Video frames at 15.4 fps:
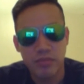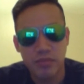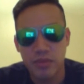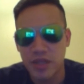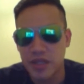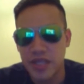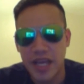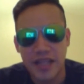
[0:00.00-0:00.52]

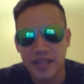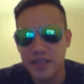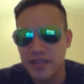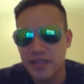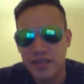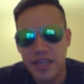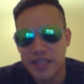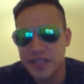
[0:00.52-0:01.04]
But
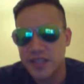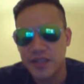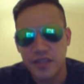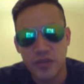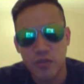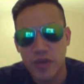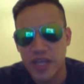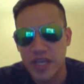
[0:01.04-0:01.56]
that's that's just
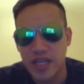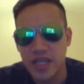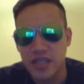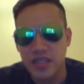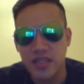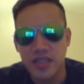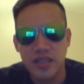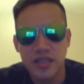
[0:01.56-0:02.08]
the way it
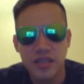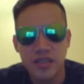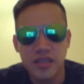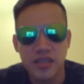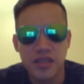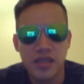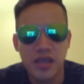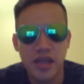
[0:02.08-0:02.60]
is.
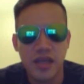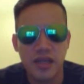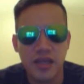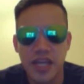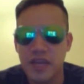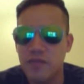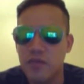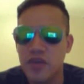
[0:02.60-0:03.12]
And
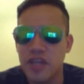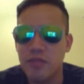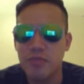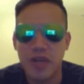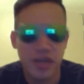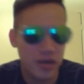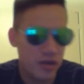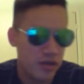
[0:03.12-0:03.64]
life will get
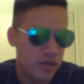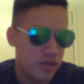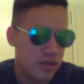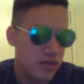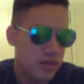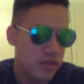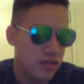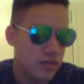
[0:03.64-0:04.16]
better.
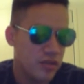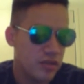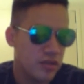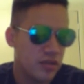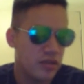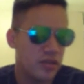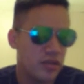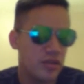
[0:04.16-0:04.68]

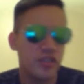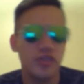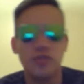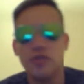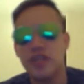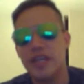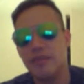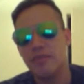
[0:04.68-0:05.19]
You
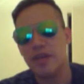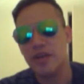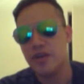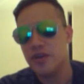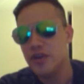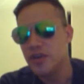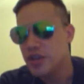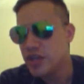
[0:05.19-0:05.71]
will get
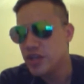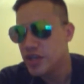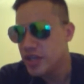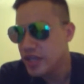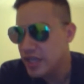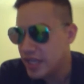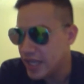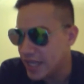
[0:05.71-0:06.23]
better.
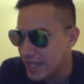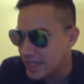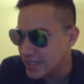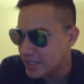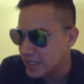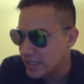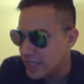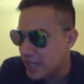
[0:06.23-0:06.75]
And
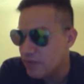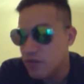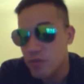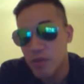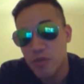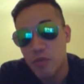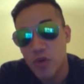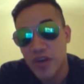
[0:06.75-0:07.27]
uh, life
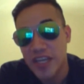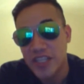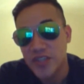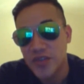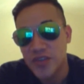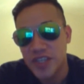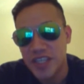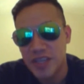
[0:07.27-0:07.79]
will be more
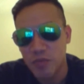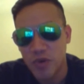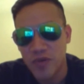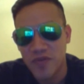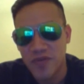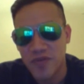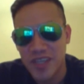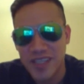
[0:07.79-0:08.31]
interesting and
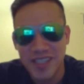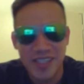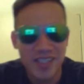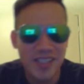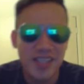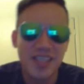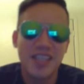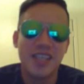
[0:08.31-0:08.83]
more fun.
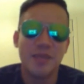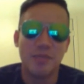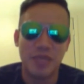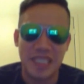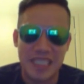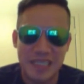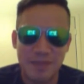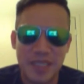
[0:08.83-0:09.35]

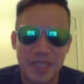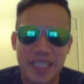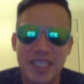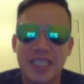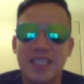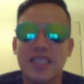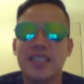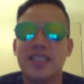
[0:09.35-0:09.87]
Believe me,
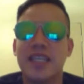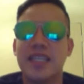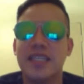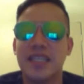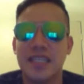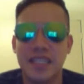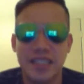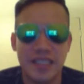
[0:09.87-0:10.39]

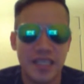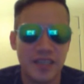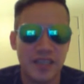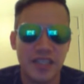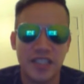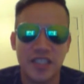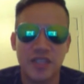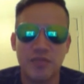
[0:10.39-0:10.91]

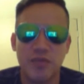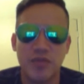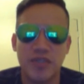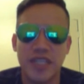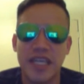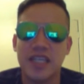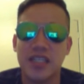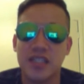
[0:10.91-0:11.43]
telekinesis will
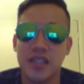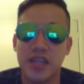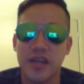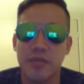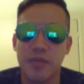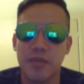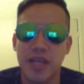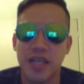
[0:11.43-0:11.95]
take us
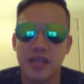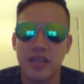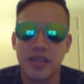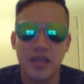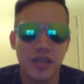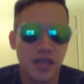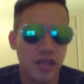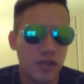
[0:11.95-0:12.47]
there, man.
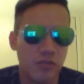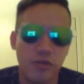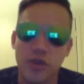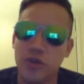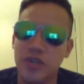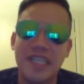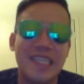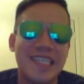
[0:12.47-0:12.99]
We
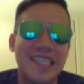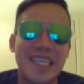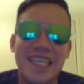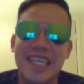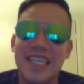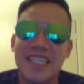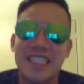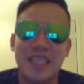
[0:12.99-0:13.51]
don't need to take
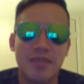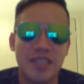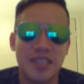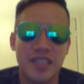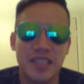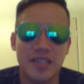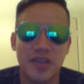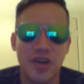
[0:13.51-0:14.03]
any
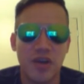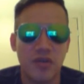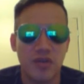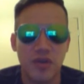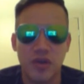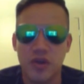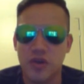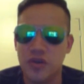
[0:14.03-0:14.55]
substances or
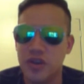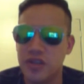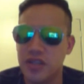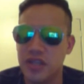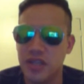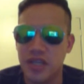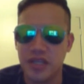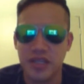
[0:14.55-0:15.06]
alcohol,
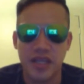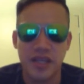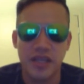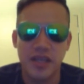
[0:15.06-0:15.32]
nothing like that.